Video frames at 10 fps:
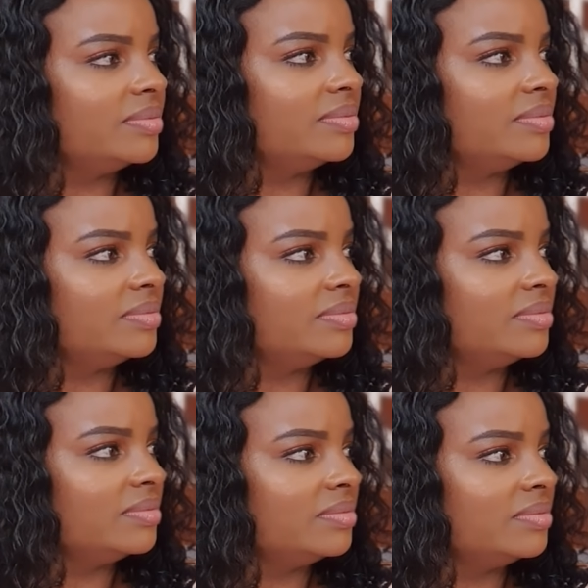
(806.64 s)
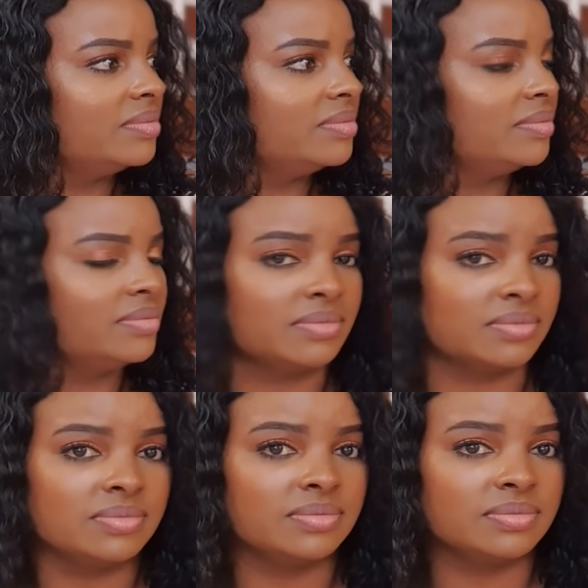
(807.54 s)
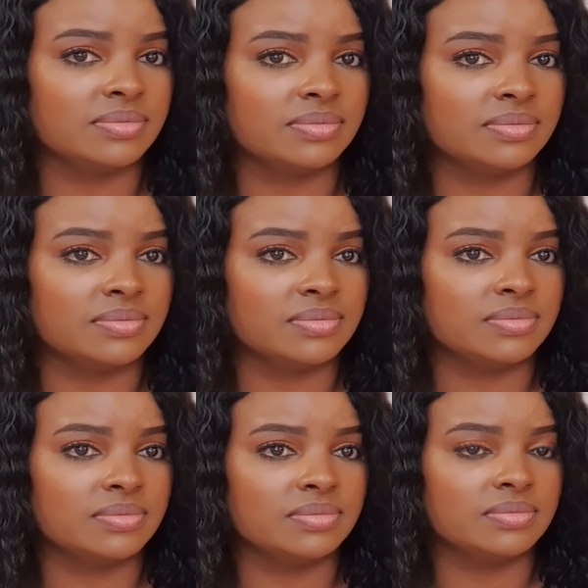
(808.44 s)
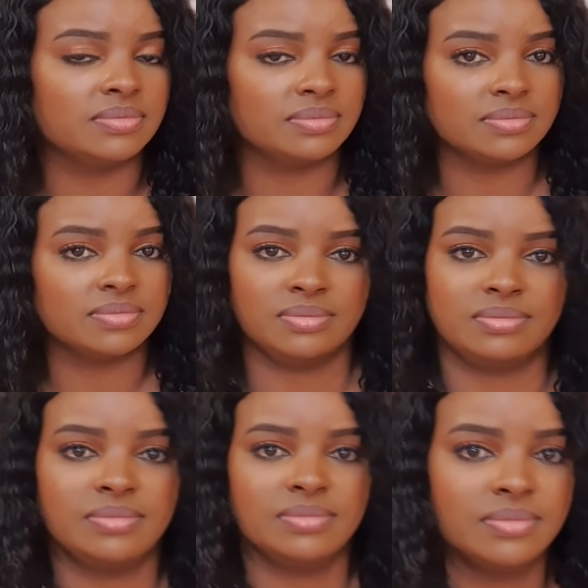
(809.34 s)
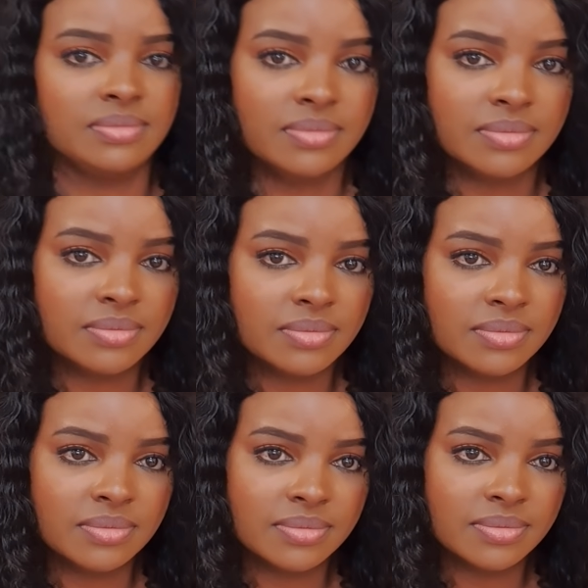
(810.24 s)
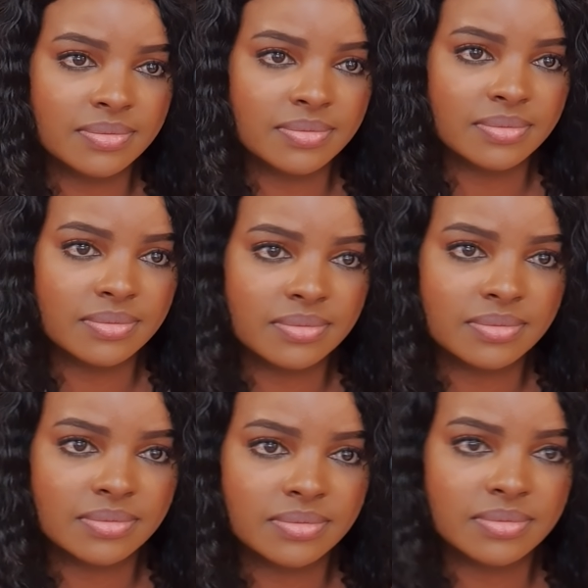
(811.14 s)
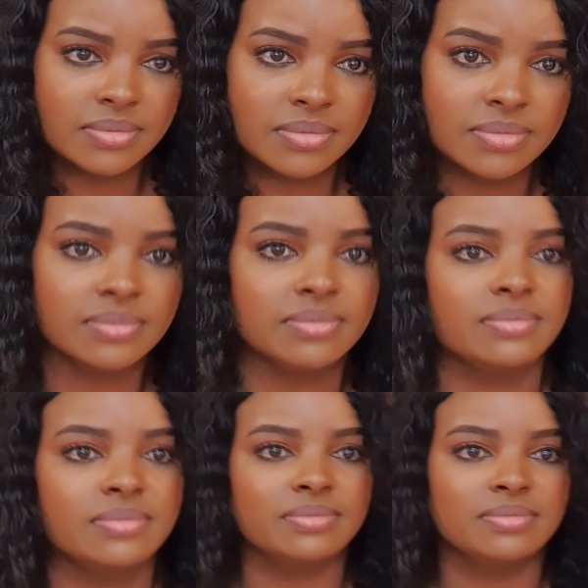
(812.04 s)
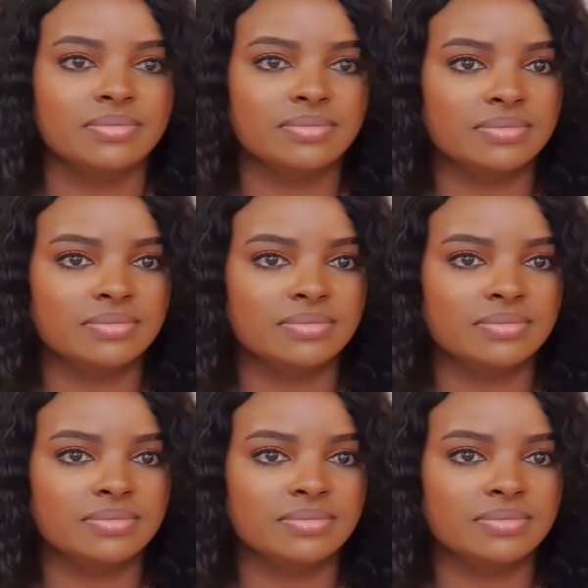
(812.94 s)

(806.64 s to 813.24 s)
[no speech]